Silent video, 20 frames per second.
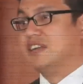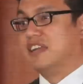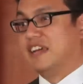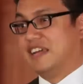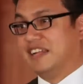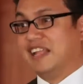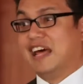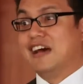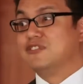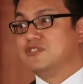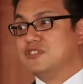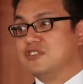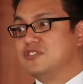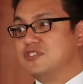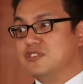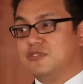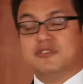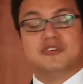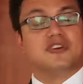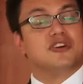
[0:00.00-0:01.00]
that allows us
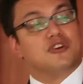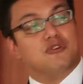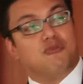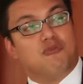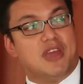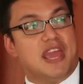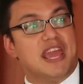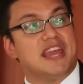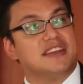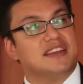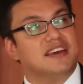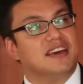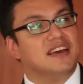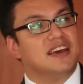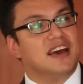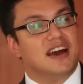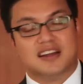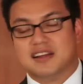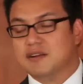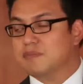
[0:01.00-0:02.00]
to create
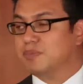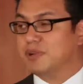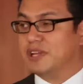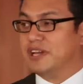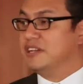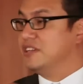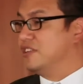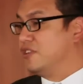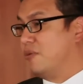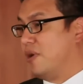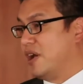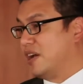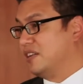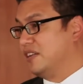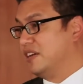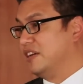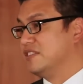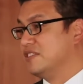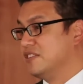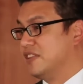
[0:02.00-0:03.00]
a complaint
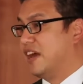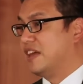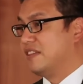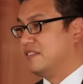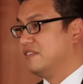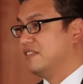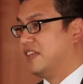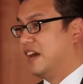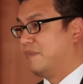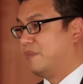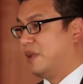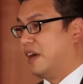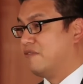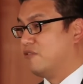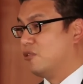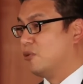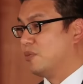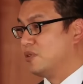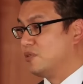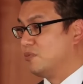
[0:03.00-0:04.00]
directly into that
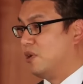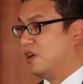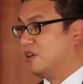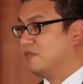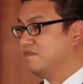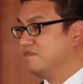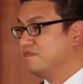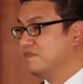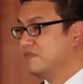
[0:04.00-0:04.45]
platform as well.